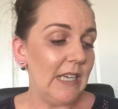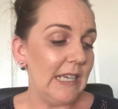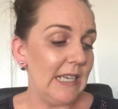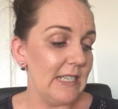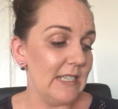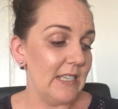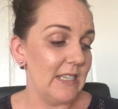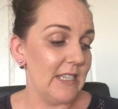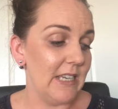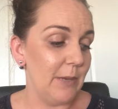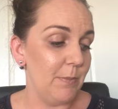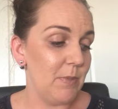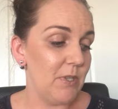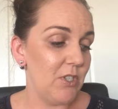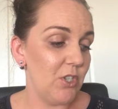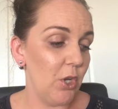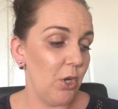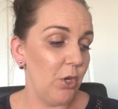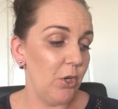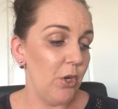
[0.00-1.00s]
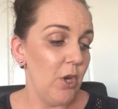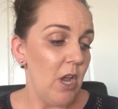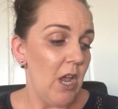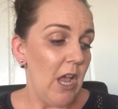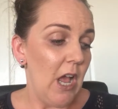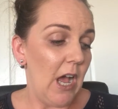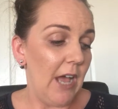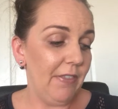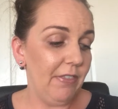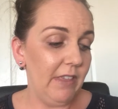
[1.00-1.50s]
hints and tips. So
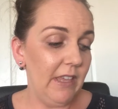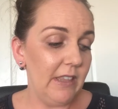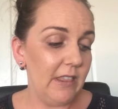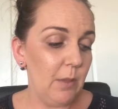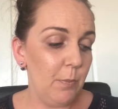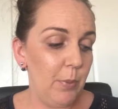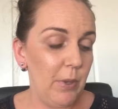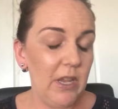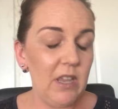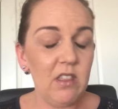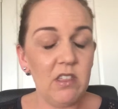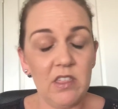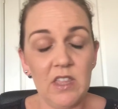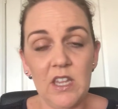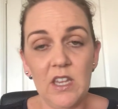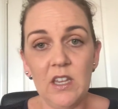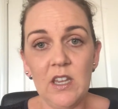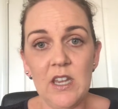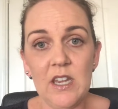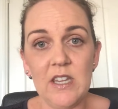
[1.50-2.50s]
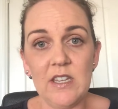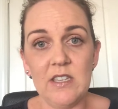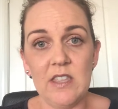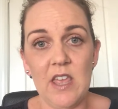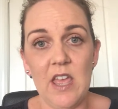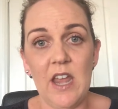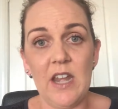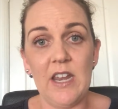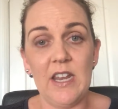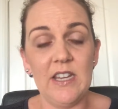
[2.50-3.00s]
I think the big thing is
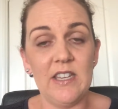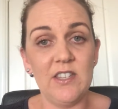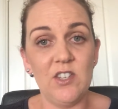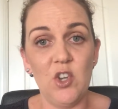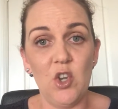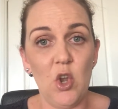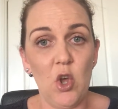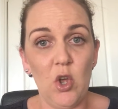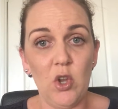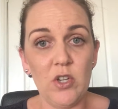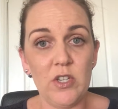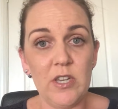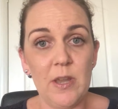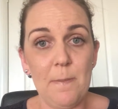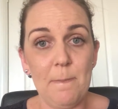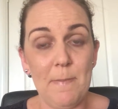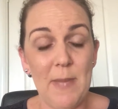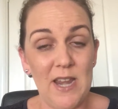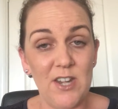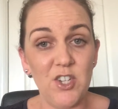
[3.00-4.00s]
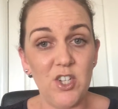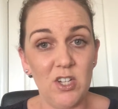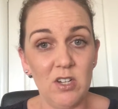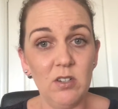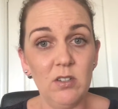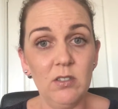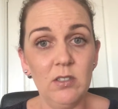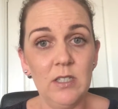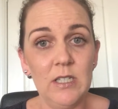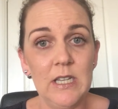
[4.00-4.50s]
that it's not
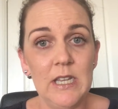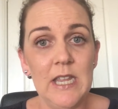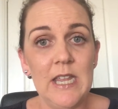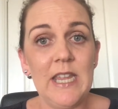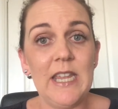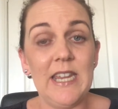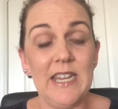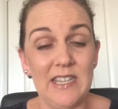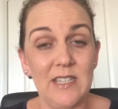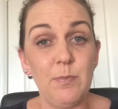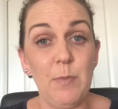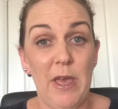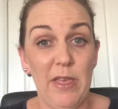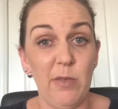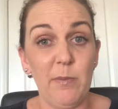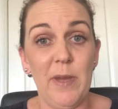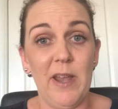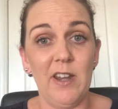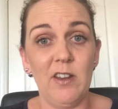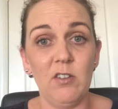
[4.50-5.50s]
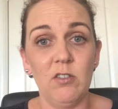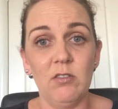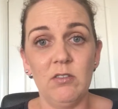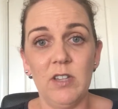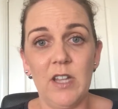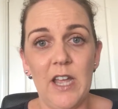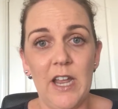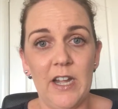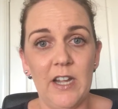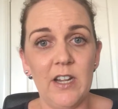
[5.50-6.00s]
magical, it's
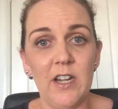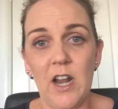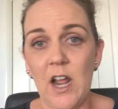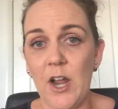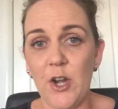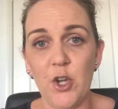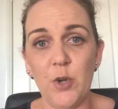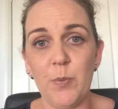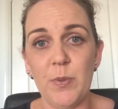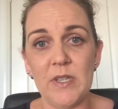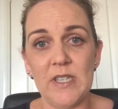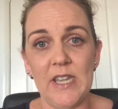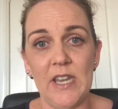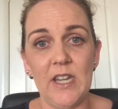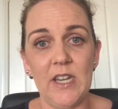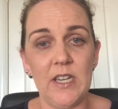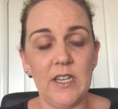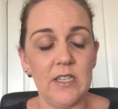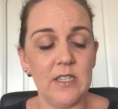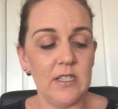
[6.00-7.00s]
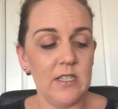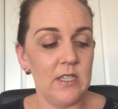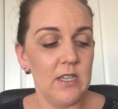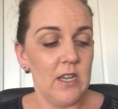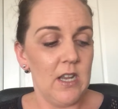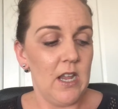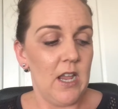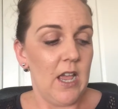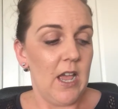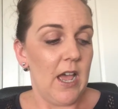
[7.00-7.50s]
mathematical, and it 100% is.
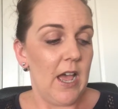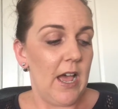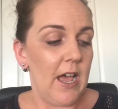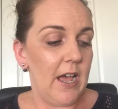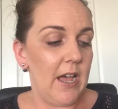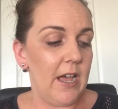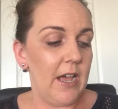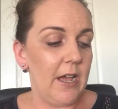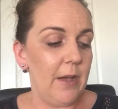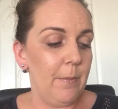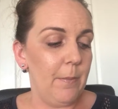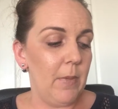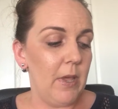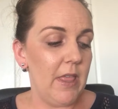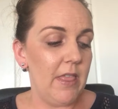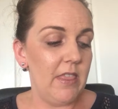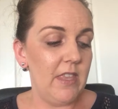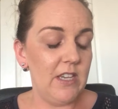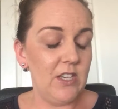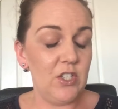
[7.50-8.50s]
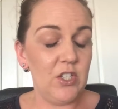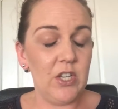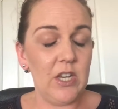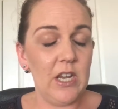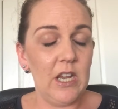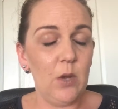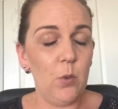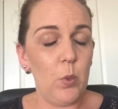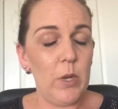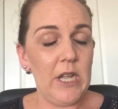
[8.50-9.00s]
This
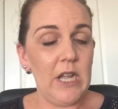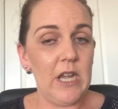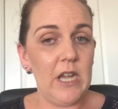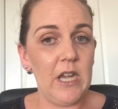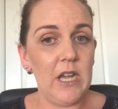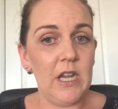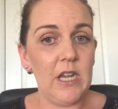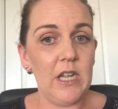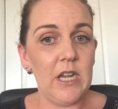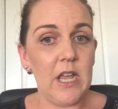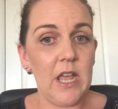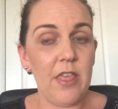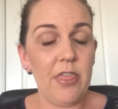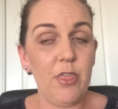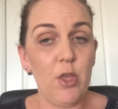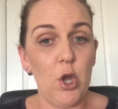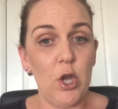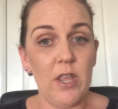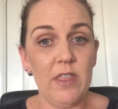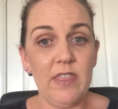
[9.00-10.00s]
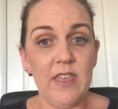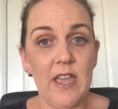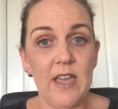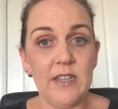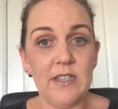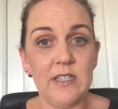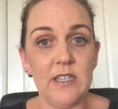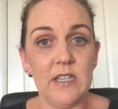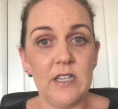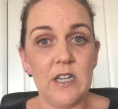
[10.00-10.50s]
year we need
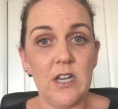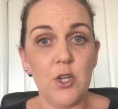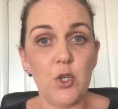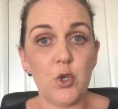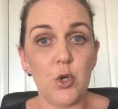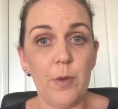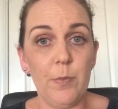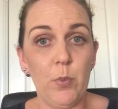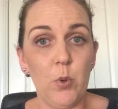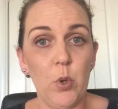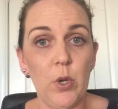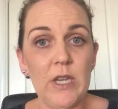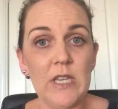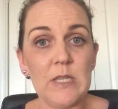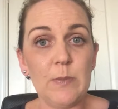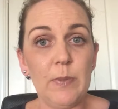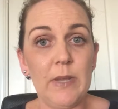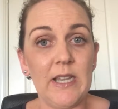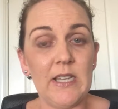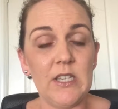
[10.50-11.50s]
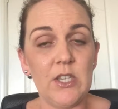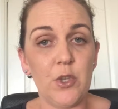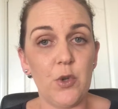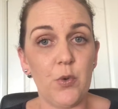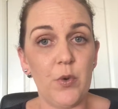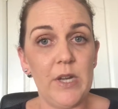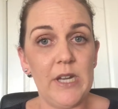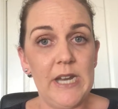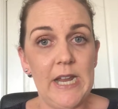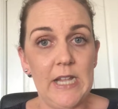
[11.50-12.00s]
30,000 trip points plus
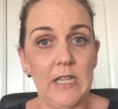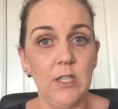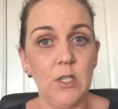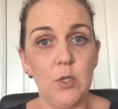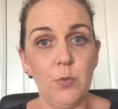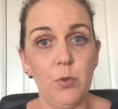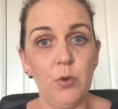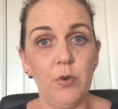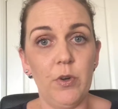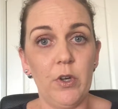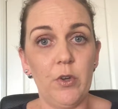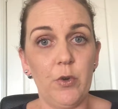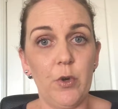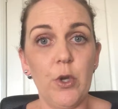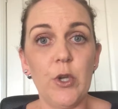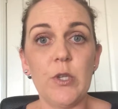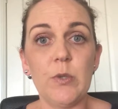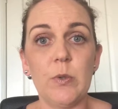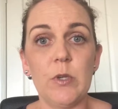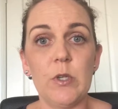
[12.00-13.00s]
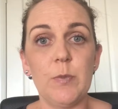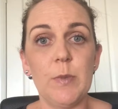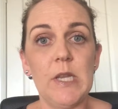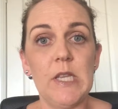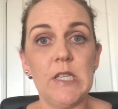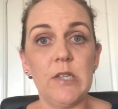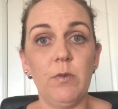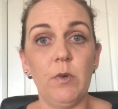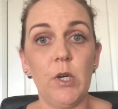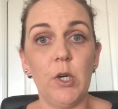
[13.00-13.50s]
3 eligible recruits, which
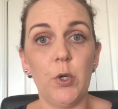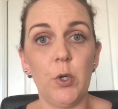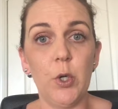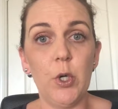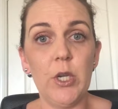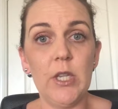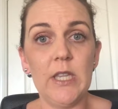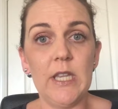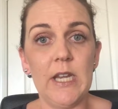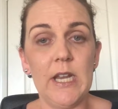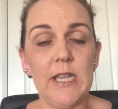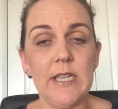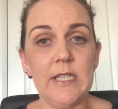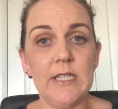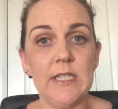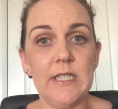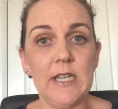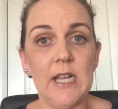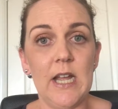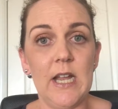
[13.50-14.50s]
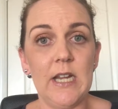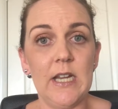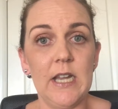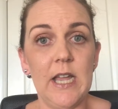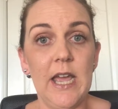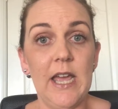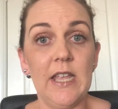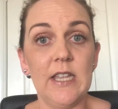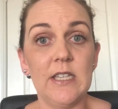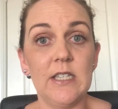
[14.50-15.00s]
means a recruit that
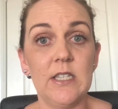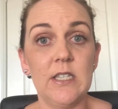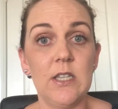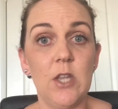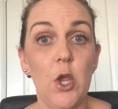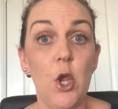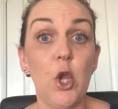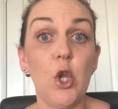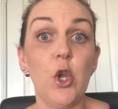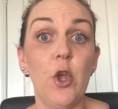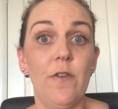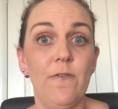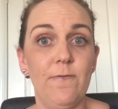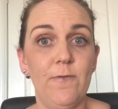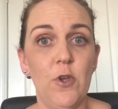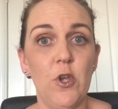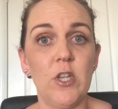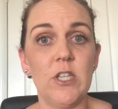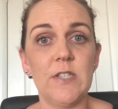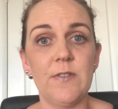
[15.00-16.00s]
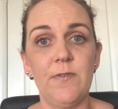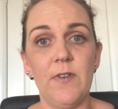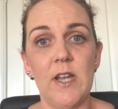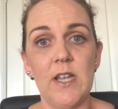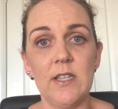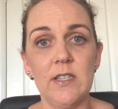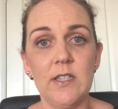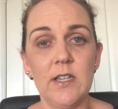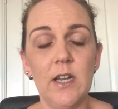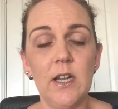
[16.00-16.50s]
has earned her first
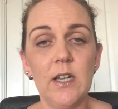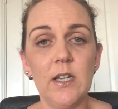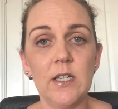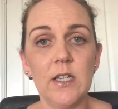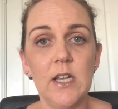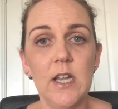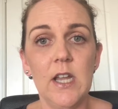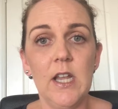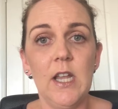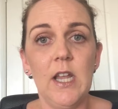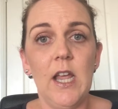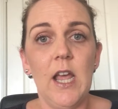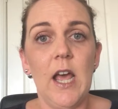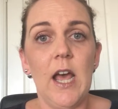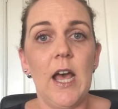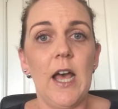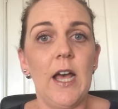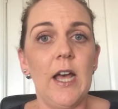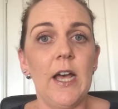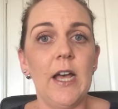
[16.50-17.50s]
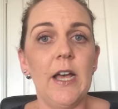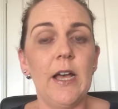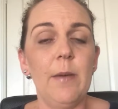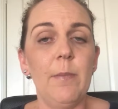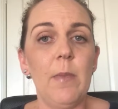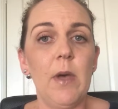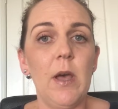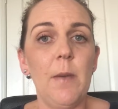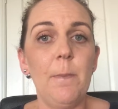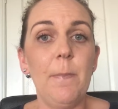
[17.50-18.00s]
fast start.
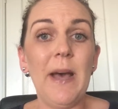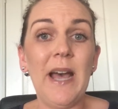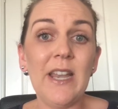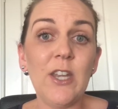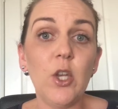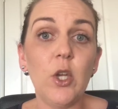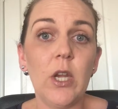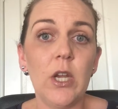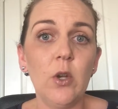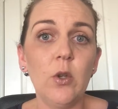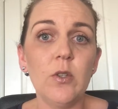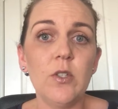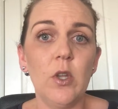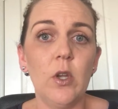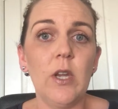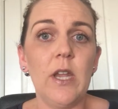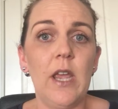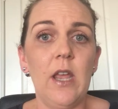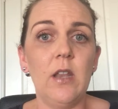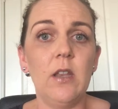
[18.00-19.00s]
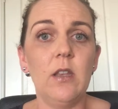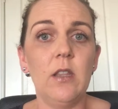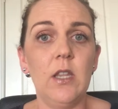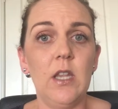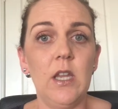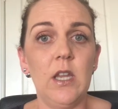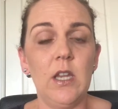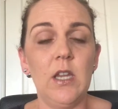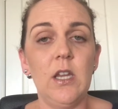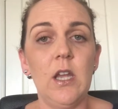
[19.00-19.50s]
But you can also get
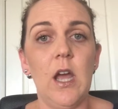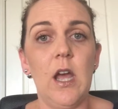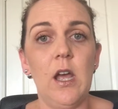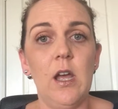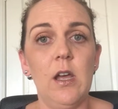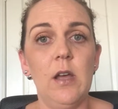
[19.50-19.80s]
the